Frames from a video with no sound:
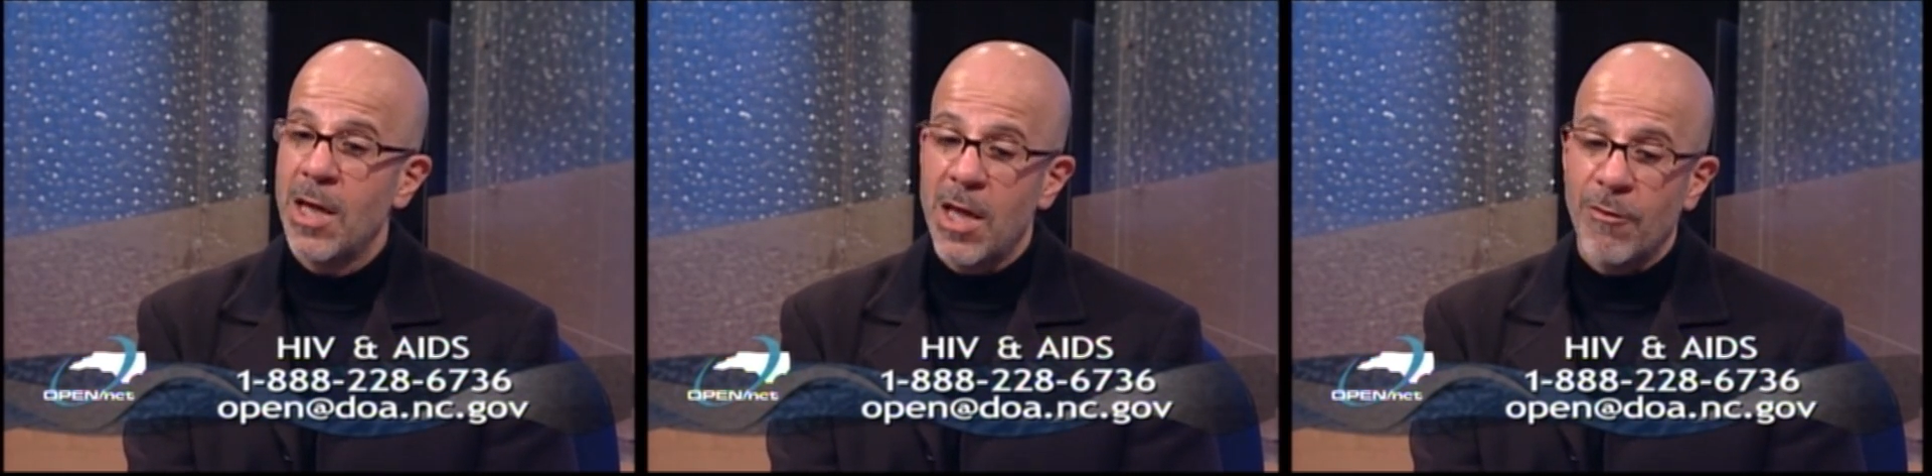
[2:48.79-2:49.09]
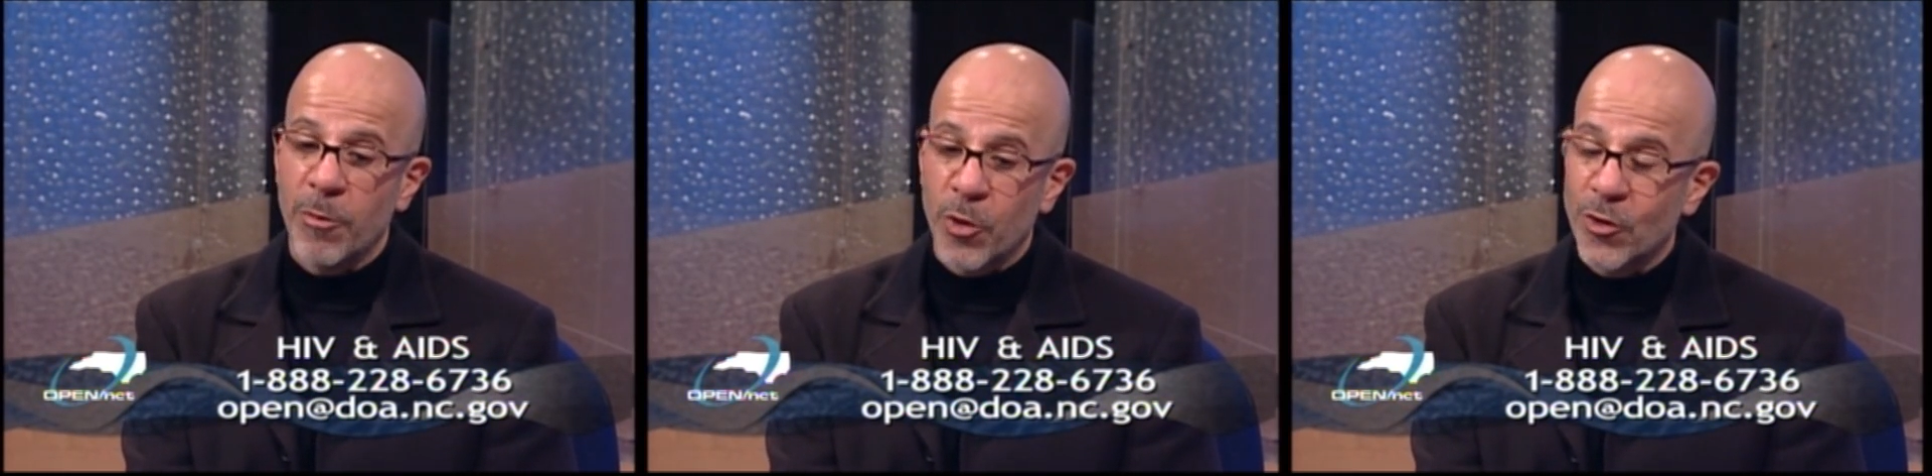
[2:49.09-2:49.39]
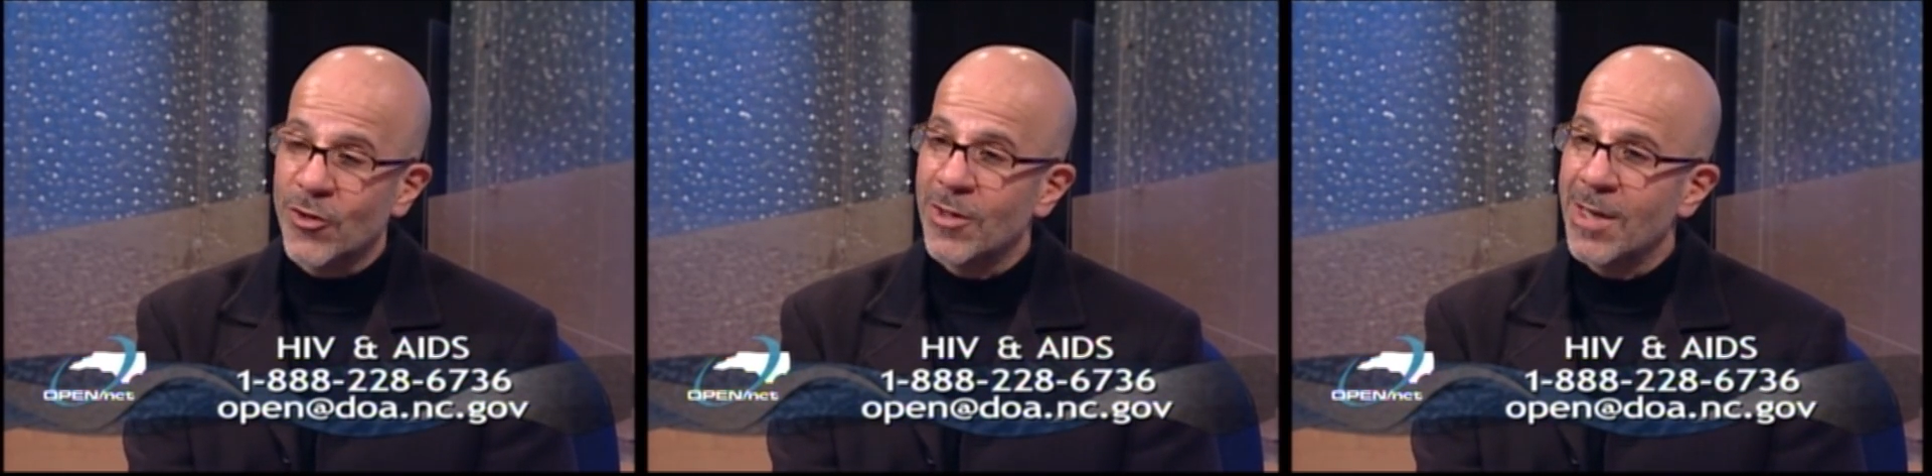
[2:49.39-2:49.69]
If a
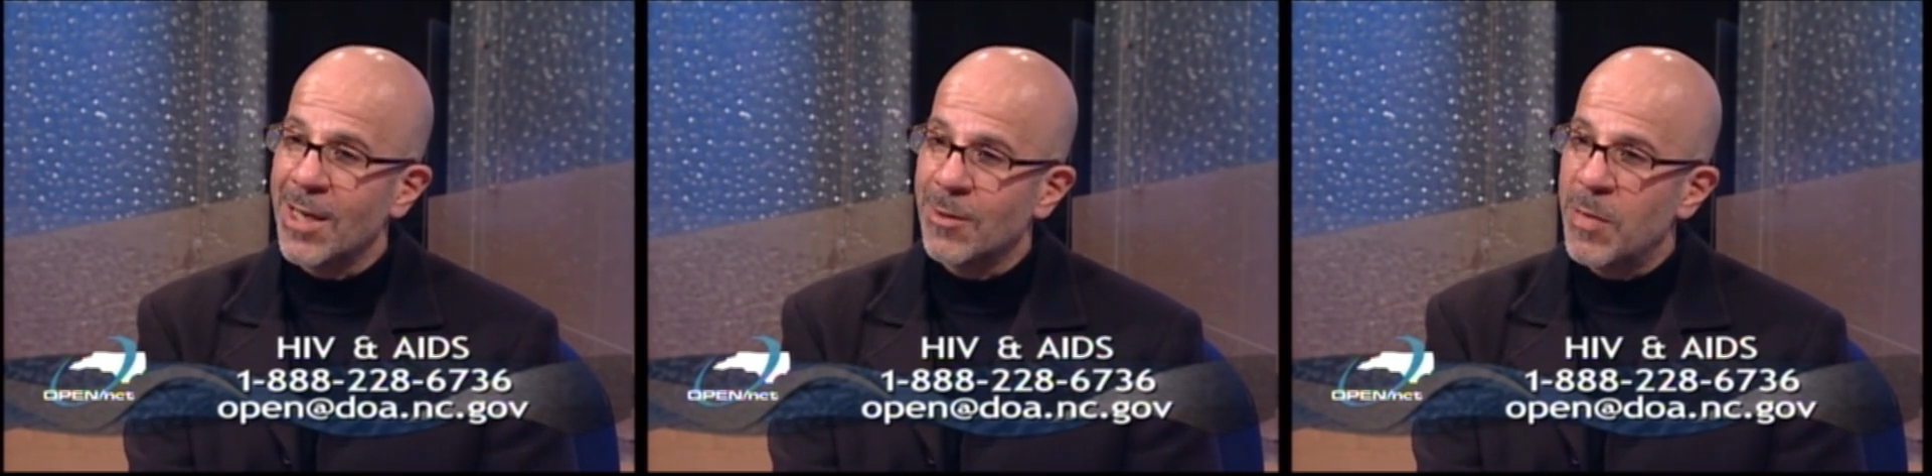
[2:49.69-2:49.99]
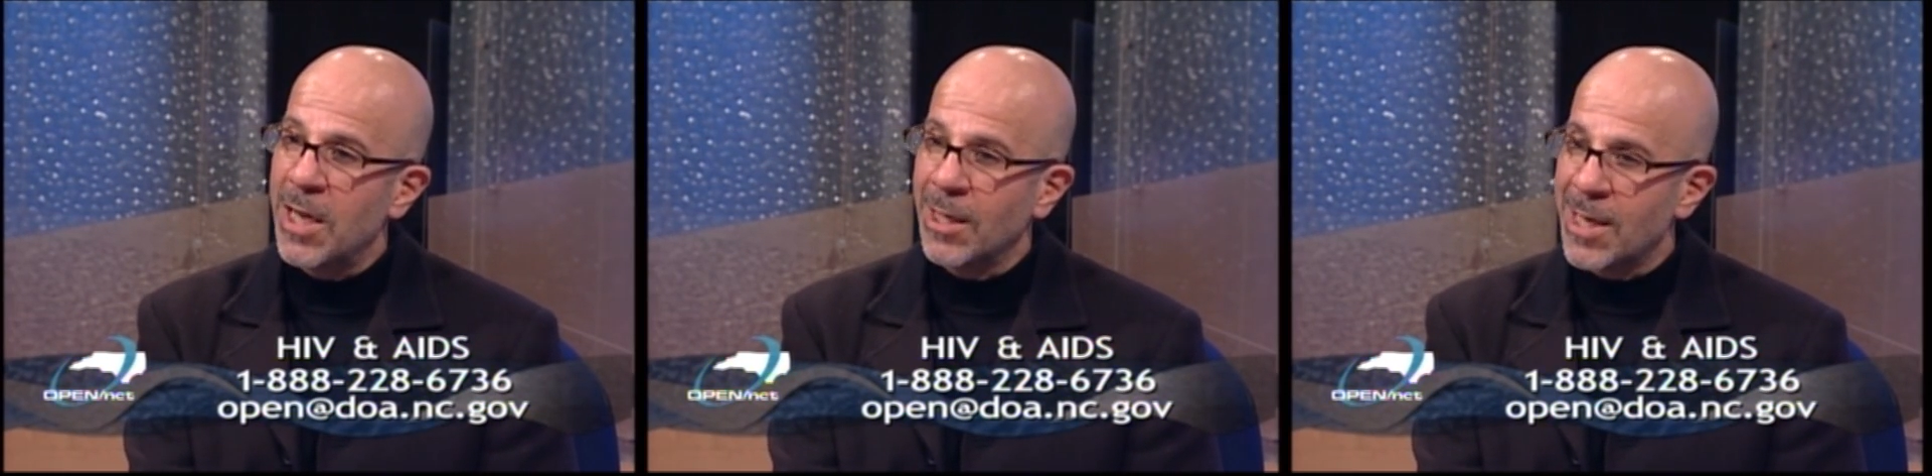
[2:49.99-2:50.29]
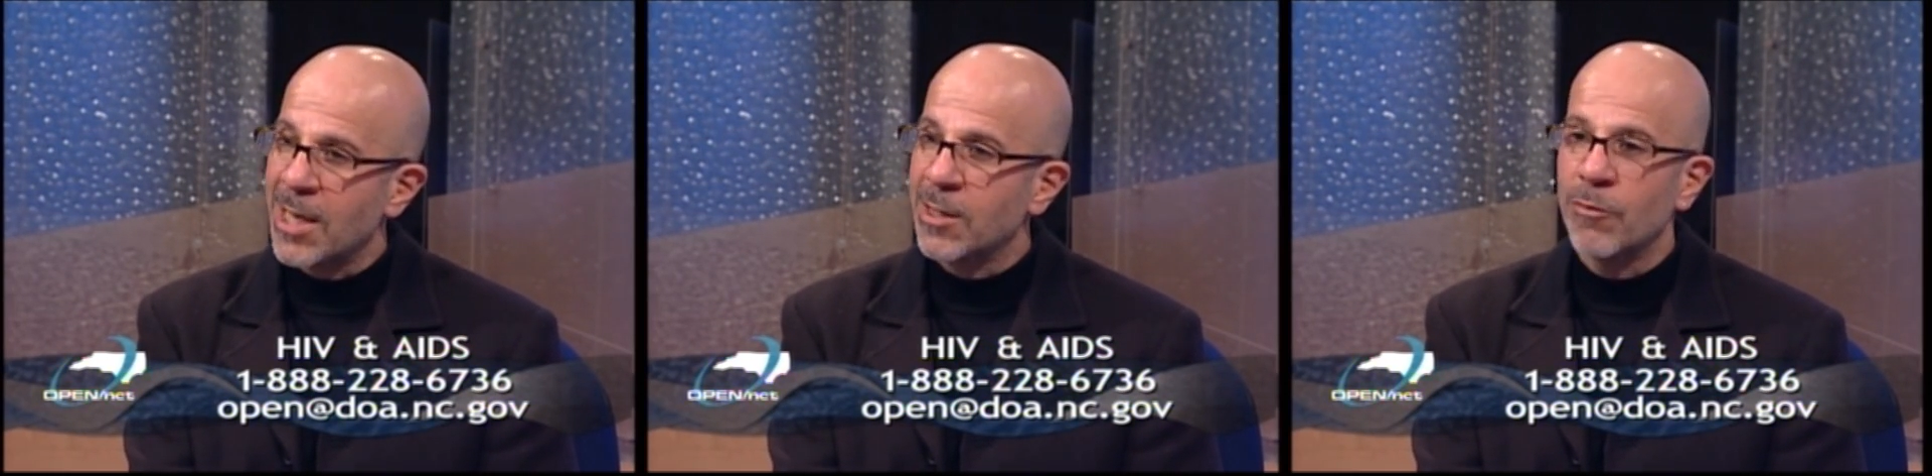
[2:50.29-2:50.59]
person is being
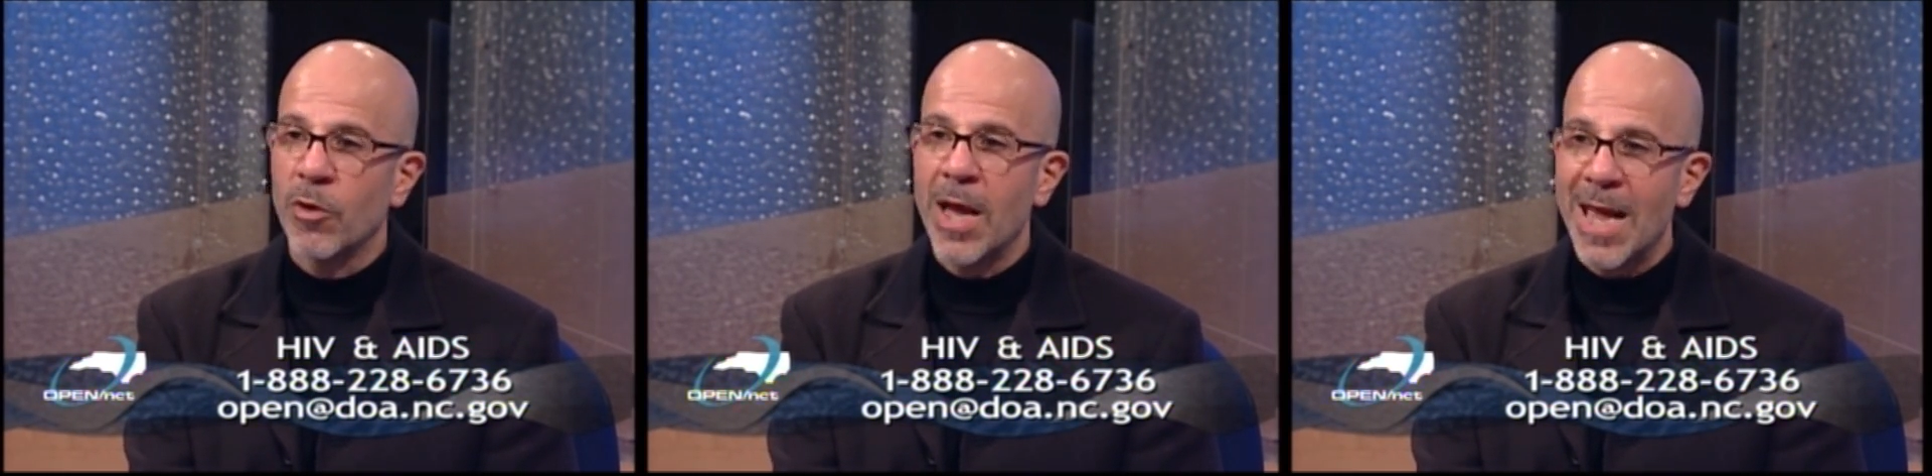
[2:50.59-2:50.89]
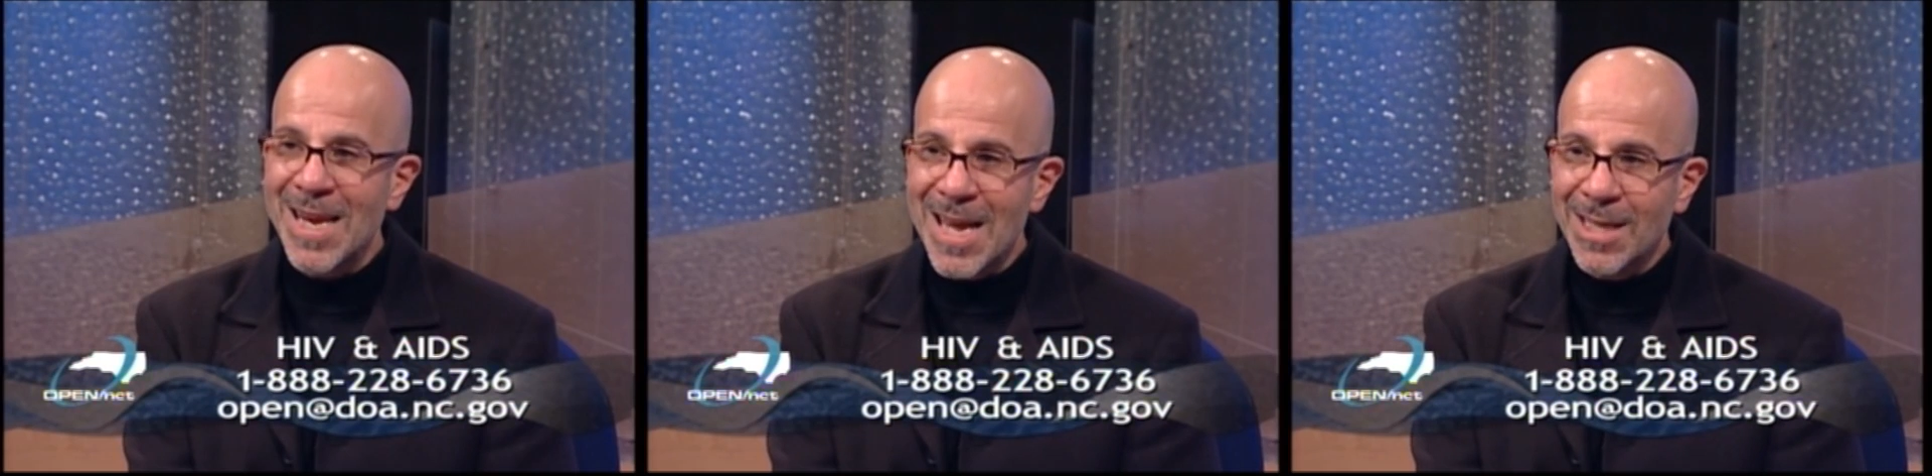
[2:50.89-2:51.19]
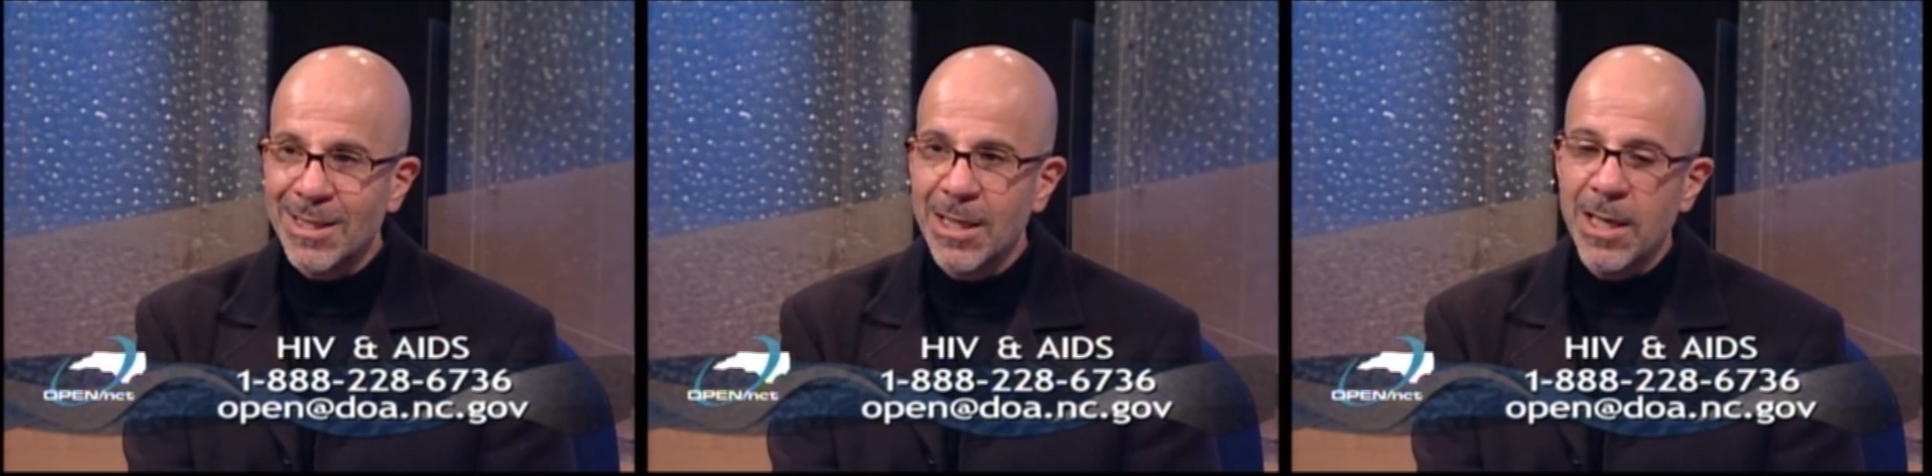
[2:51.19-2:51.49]
tested for any
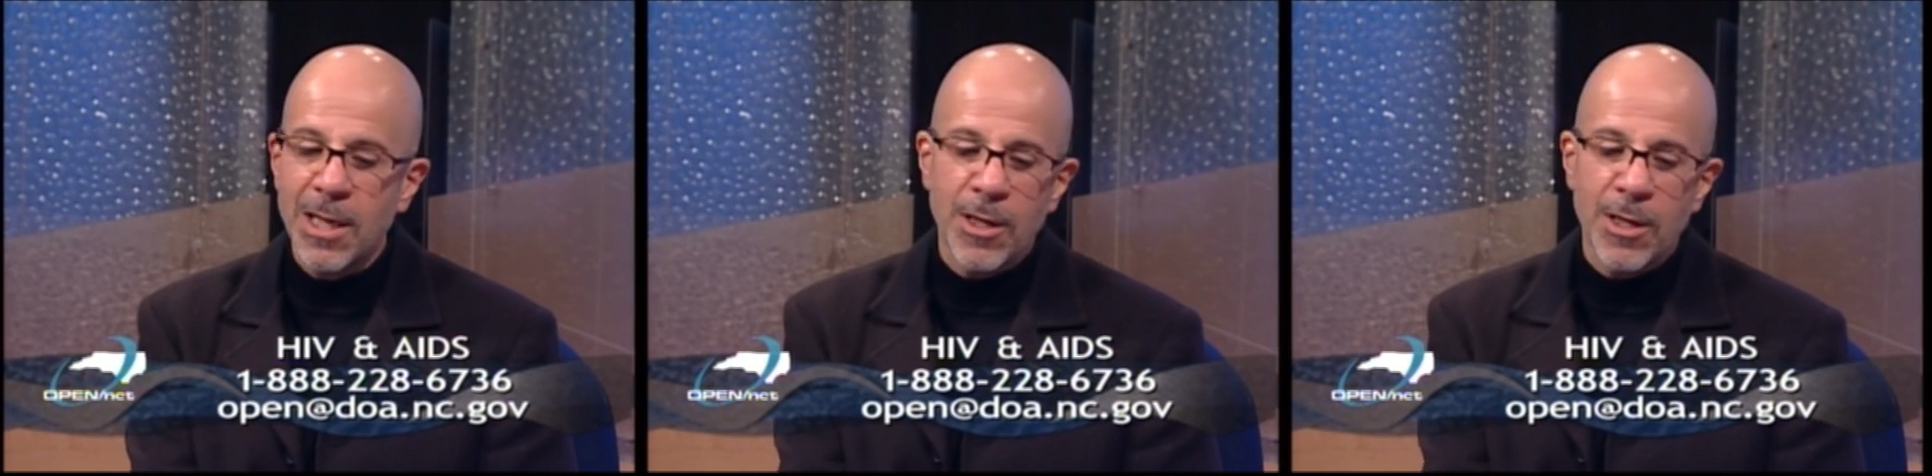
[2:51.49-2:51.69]
STD,